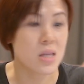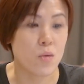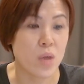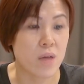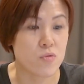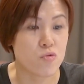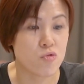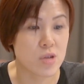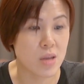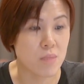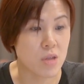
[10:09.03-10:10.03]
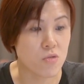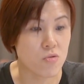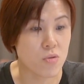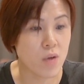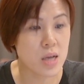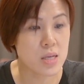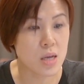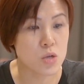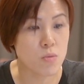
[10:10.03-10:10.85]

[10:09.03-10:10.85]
then we have to do the same thing to the right side.